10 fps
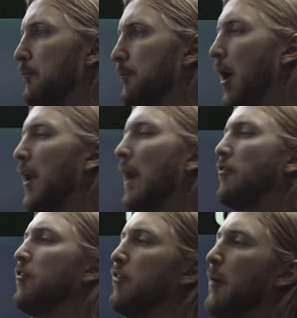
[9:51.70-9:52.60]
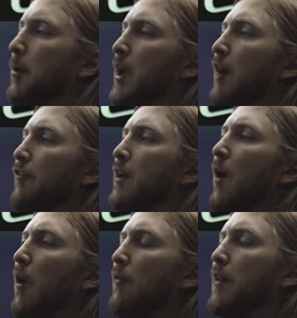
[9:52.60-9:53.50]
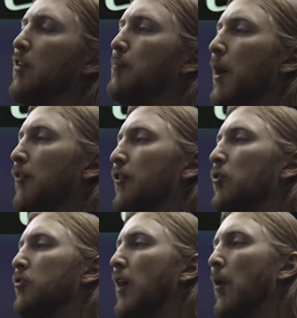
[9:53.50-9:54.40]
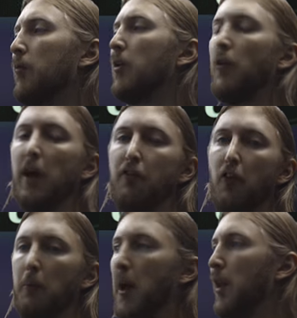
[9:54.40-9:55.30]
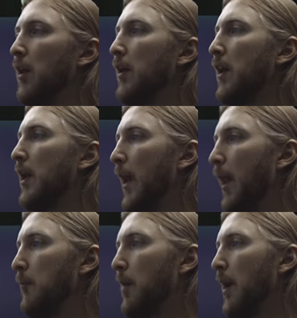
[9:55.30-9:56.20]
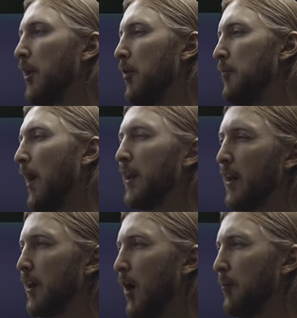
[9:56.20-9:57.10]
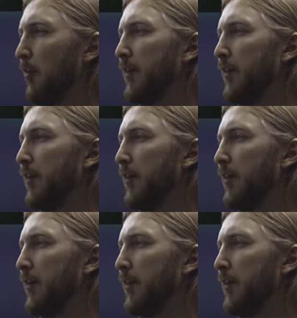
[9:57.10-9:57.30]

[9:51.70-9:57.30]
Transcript: But as a summary, I think all of these microphones sound great for metal, and by combining a couple